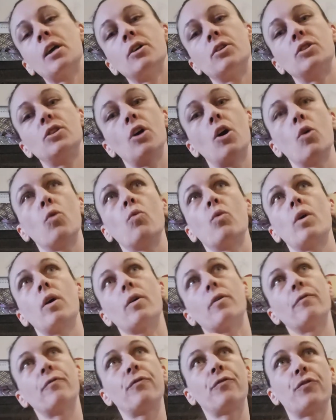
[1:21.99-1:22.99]
So
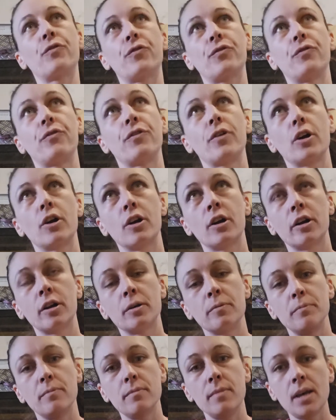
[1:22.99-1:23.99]

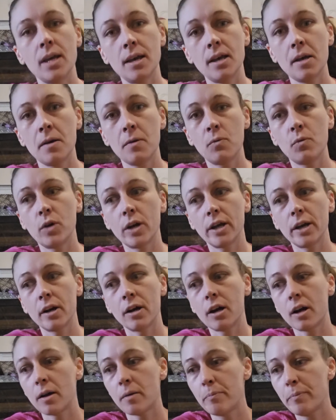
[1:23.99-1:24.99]
for me,
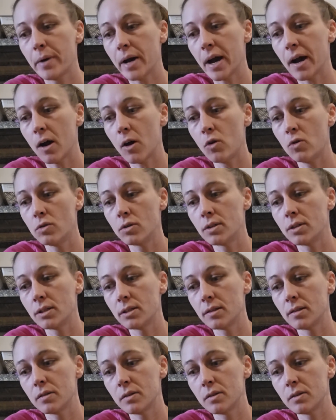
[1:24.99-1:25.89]
we're about